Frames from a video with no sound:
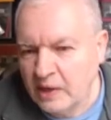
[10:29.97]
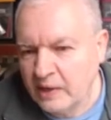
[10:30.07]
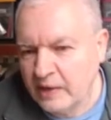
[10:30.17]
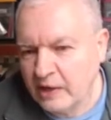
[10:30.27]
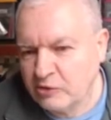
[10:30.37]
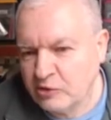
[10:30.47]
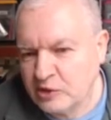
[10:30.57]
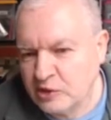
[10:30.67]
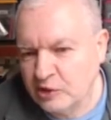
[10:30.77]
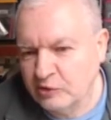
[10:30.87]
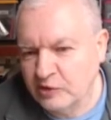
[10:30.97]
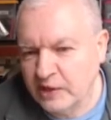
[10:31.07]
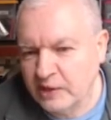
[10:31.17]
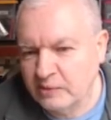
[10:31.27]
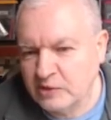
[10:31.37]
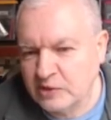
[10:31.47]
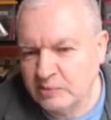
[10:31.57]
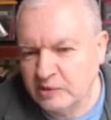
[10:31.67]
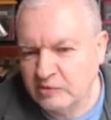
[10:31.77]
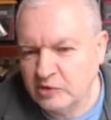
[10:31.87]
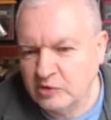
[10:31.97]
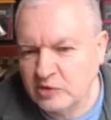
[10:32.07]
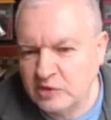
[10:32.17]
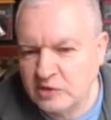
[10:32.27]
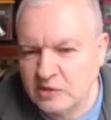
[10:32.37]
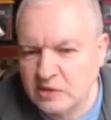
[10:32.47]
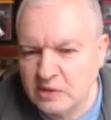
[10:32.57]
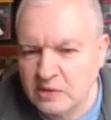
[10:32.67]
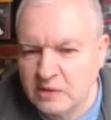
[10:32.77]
and that crosses over now, which is a bit of a nuisance.